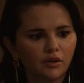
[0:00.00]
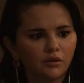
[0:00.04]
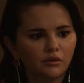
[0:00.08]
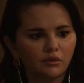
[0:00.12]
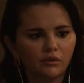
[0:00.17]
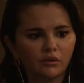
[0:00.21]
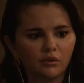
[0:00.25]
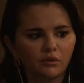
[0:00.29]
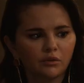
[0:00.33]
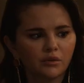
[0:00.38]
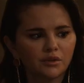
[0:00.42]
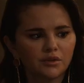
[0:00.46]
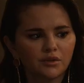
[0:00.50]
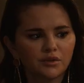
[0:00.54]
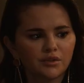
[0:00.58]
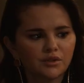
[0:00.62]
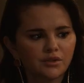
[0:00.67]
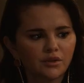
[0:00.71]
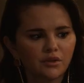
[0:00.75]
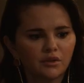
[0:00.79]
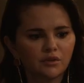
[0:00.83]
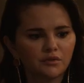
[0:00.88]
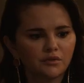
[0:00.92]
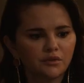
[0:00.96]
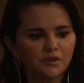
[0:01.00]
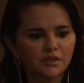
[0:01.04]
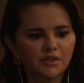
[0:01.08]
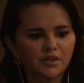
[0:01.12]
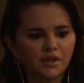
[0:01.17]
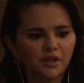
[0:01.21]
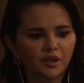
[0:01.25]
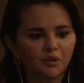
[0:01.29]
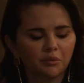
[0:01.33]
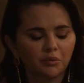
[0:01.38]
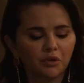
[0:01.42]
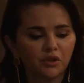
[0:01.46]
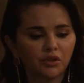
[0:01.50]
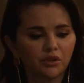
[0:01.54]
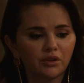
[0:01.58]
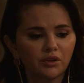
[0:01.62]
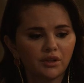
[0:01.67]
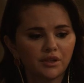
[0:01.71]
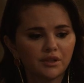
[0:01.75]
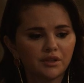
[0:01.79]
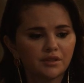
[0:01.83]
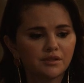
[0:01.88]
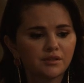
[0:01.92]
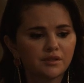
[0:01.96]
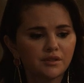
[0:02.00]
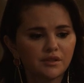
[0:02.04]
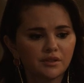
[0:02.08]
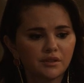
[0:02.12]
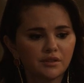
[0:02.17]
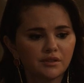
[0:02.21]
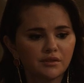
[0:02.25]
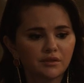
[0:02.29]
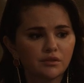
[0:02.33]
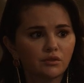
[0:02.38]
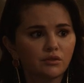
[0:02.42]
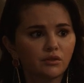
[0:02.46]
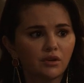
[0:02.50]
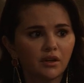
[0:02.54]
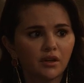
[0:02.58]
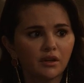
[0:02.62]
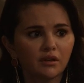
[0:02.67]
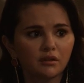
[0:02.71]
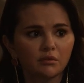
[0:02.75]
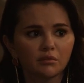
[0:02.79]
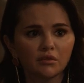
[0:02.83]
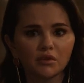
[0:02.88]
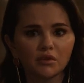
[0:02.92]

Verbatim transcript: I don't know what the scarf is saying, but all I can see is a crayon